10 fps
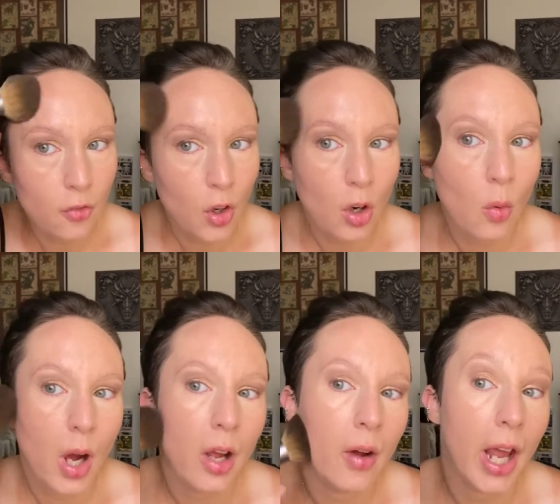for a
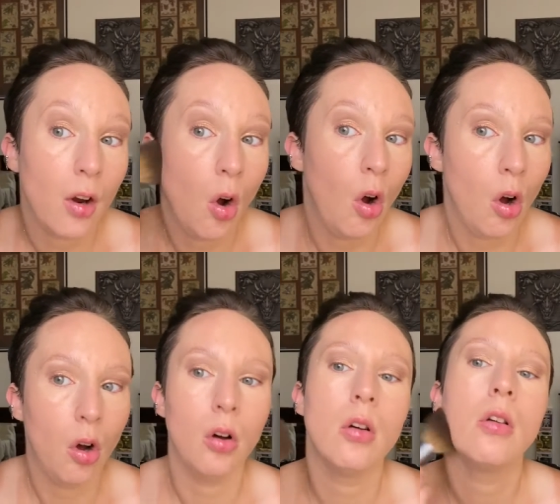while at
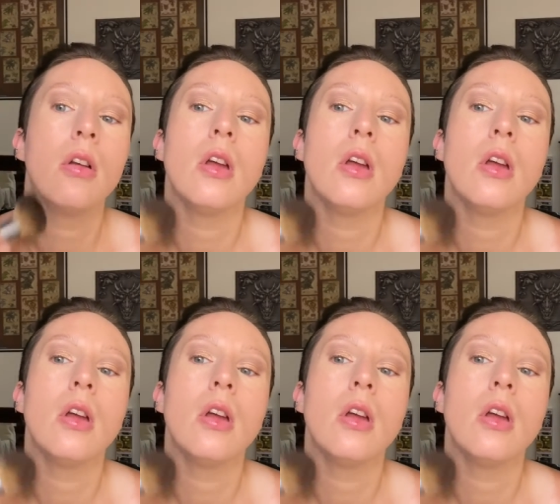all.